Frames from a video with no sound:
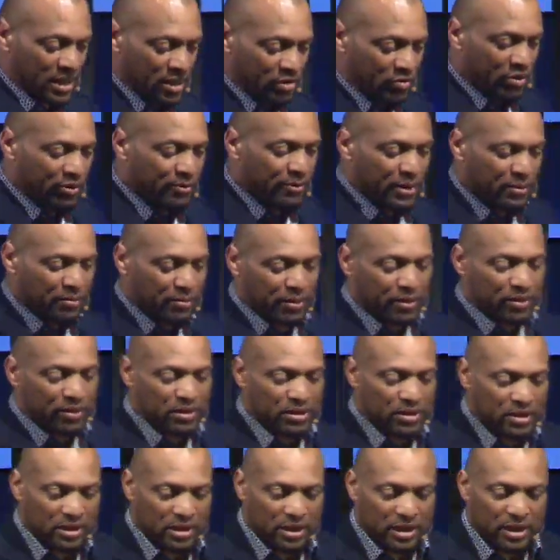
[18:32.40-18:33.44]
Remember,
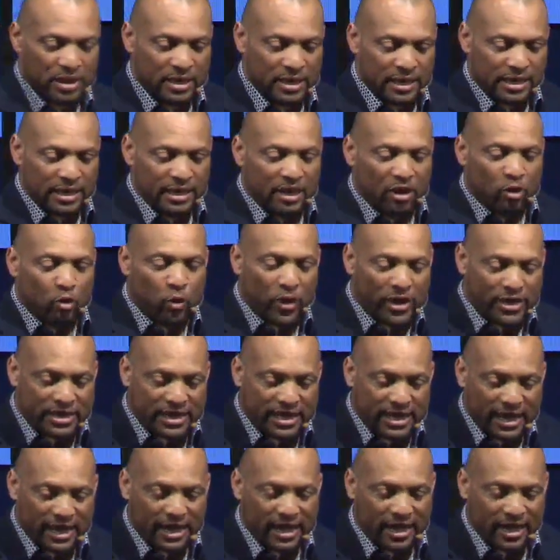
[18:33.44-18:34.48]
with
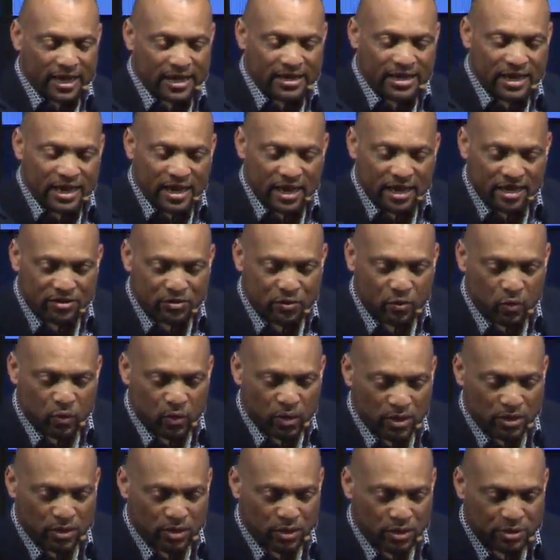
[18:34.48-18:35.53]
God, his
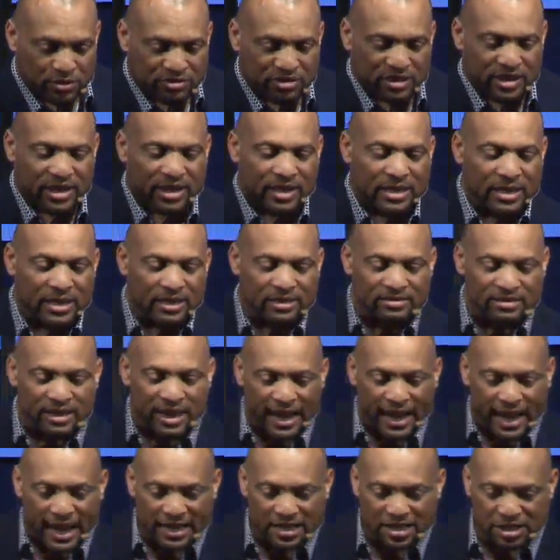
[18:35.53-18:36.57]
words and his
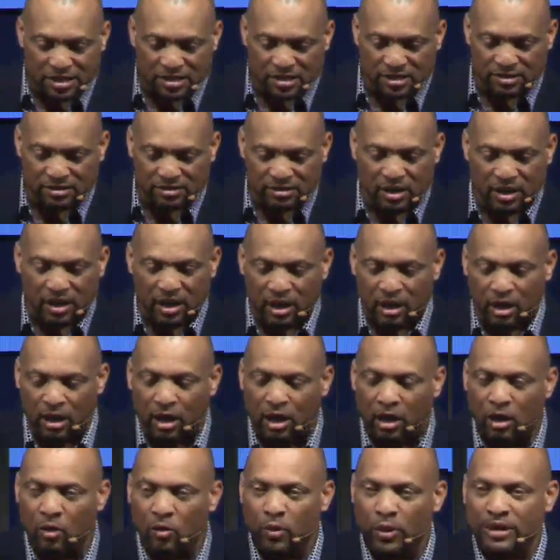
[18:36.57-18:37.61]
actions are
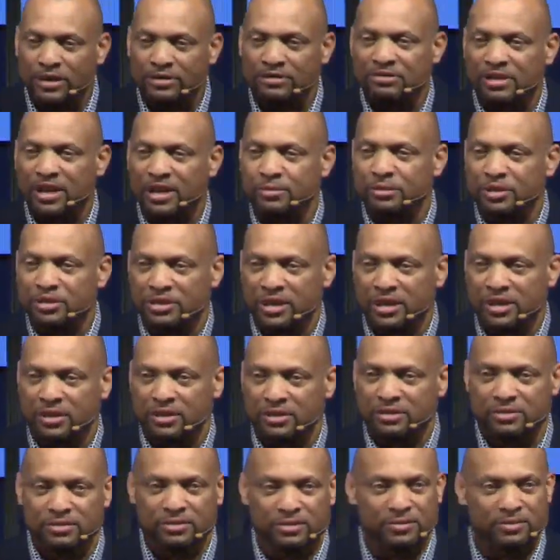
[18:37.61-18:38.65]
always
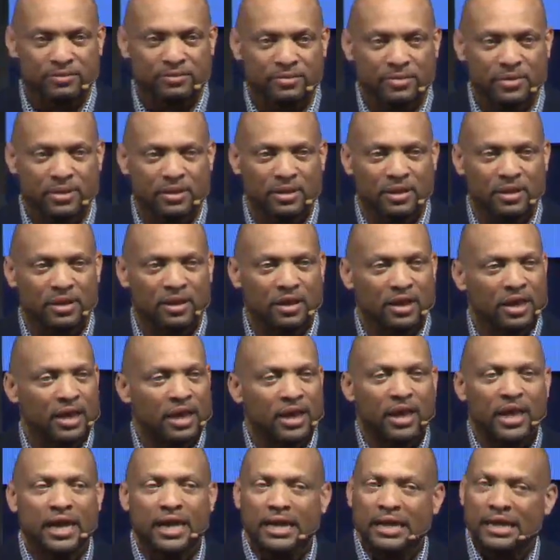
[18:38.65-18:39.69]
simultaneous.
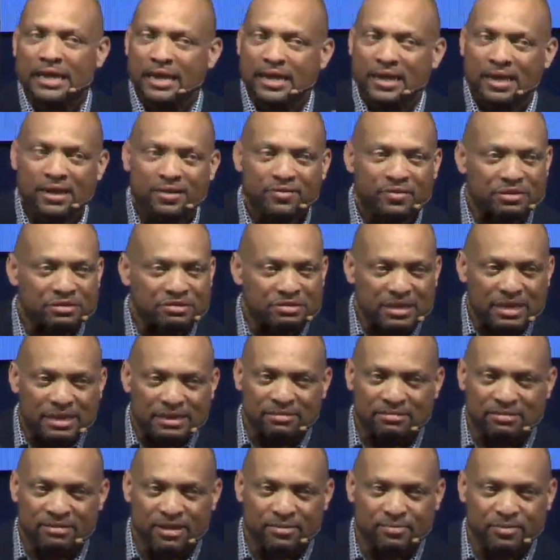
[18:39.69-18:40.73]
He never
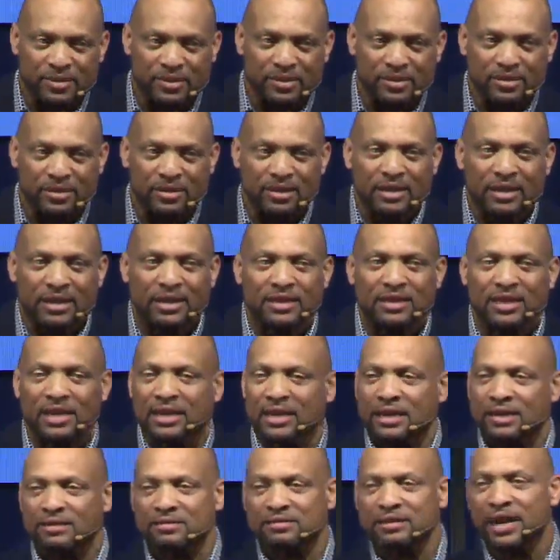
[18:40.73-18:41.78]
says something that
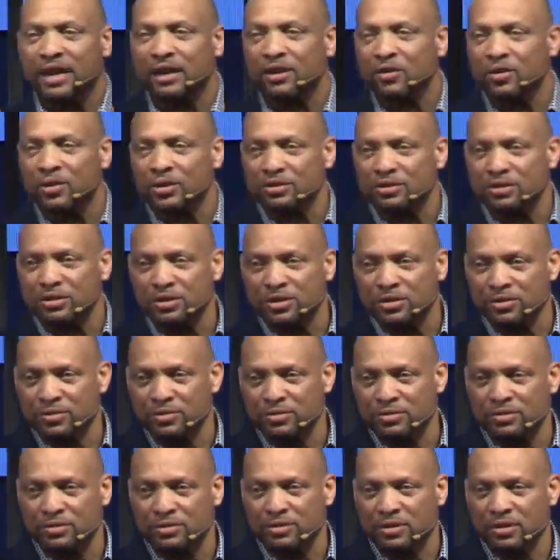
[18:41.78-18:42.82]
he's not going to do.
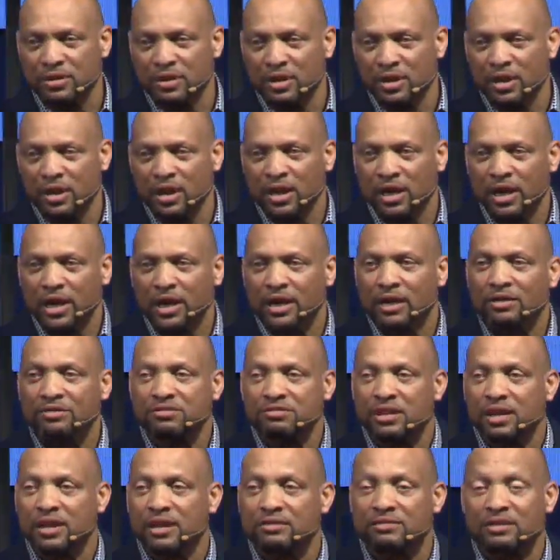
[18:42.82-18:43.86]
He
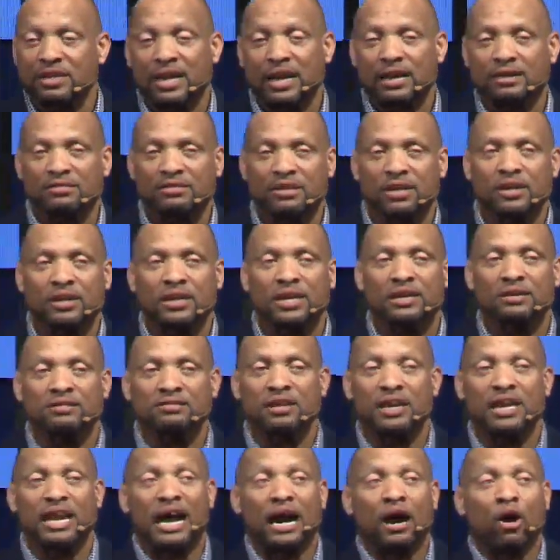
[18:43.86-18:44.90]
says in Isaiah, he
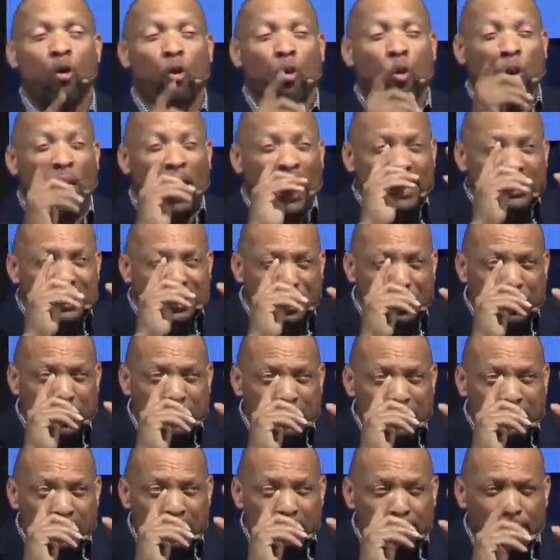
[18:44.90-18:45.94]
said, I
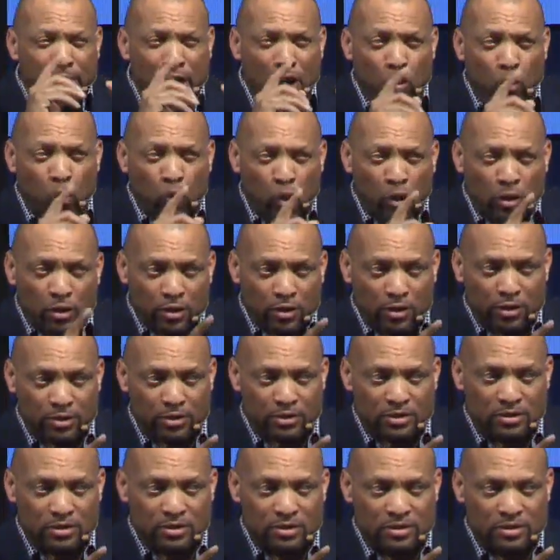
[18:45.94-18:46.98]
watch my word